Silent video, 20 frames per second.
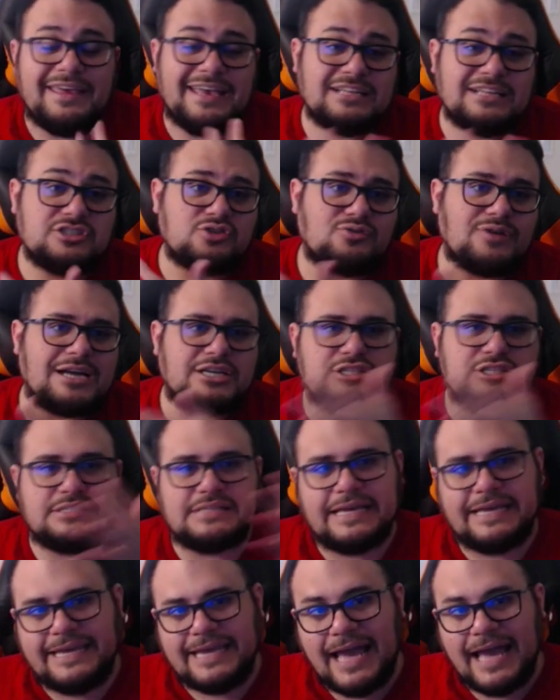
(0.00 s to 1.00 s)
the
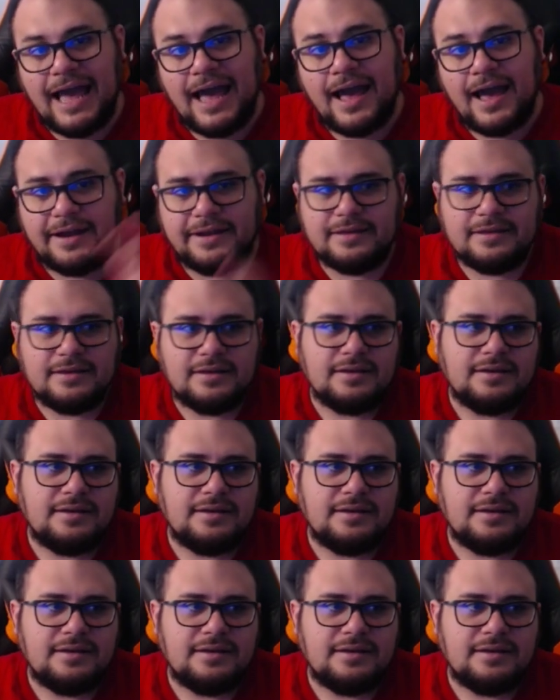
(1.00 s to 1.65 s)
interaction that he had,